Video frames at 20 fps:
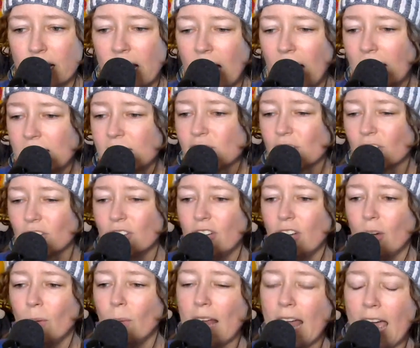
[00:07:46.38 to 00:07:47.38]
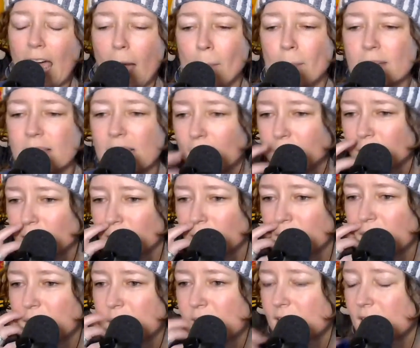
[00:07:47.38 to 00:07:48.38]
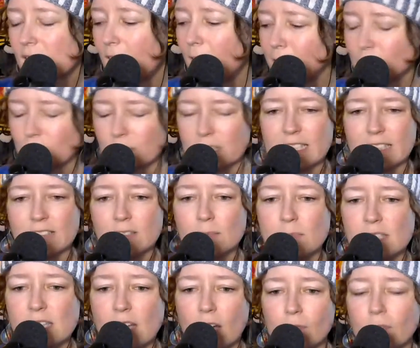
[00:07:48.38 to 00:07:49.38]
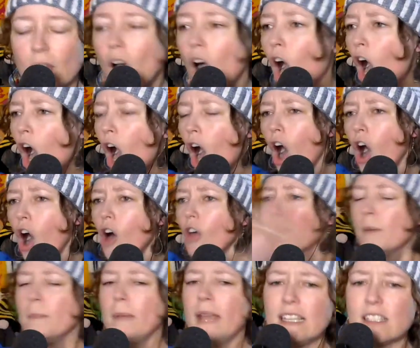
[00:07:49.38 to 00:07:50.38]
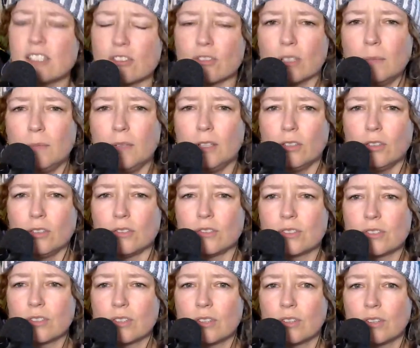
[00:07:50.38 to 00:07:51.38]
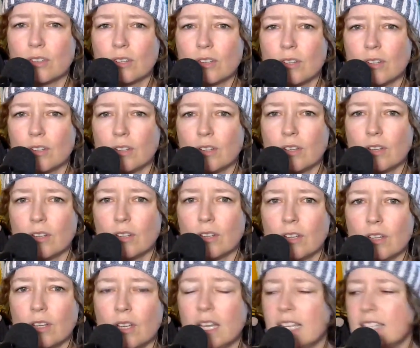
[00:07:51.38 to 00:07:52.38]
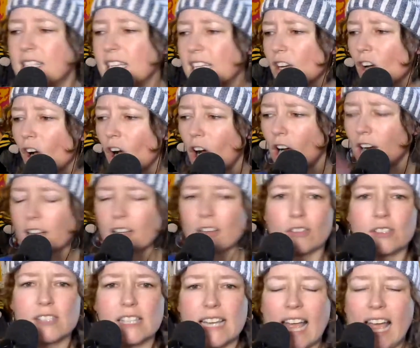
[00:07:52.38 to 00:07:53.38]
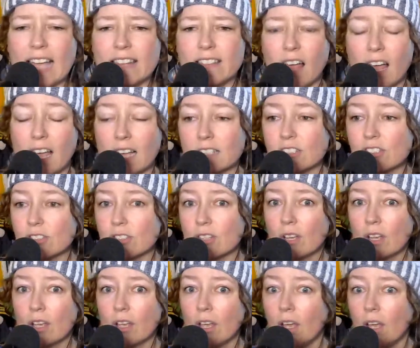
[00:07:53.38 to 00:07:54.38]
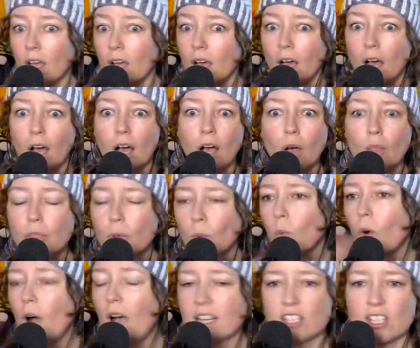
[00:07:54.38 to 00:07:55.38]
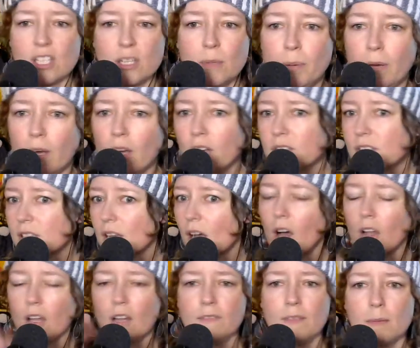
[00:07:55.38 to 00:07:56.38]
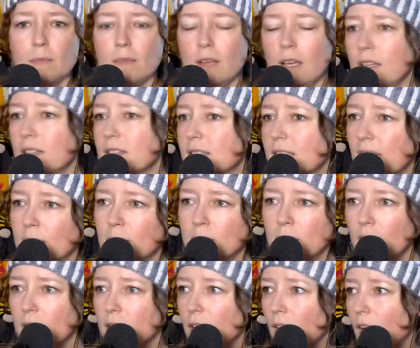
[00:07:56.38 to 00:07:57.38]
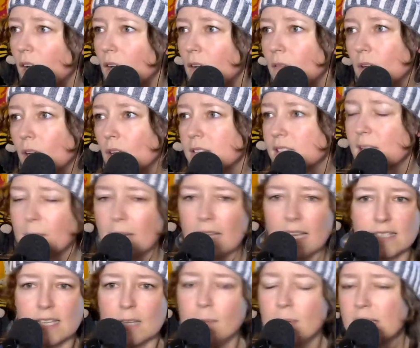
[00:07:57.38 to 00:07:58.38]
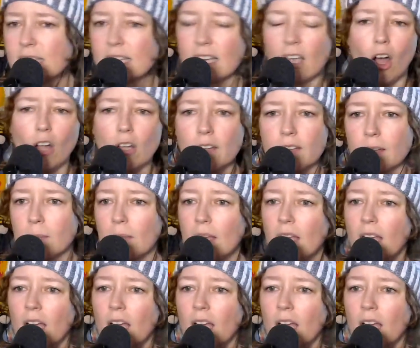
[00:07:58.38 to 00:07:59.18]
And so you know what happened after this? After he killed himself? All the mainstream news did articles and headlines. The Washington Post, all of them, CBS, NBC, all of them.